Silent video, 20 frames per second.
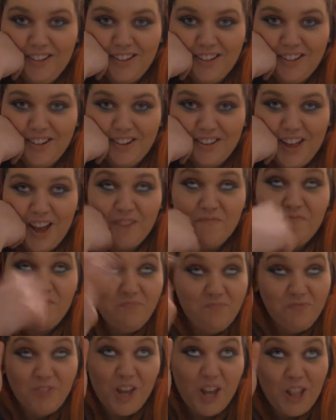and you're like, I
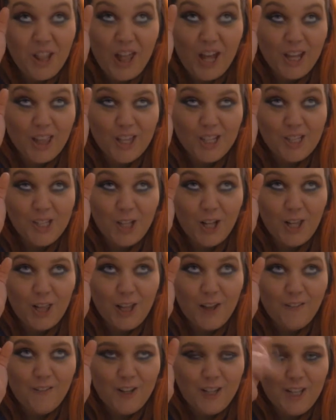like the salt
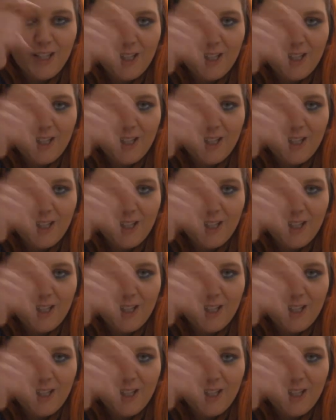level.